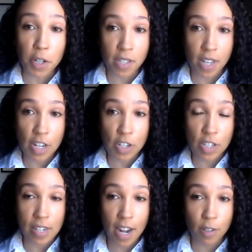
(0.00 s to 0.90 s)
HRSA
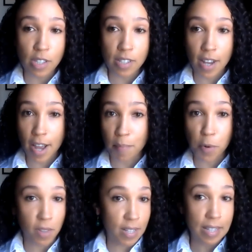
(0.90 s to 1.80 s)
just announced
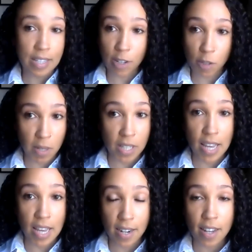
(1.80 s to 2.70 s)
more than $6
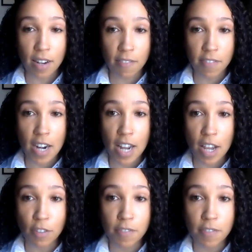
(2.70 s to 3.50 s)
billion in funding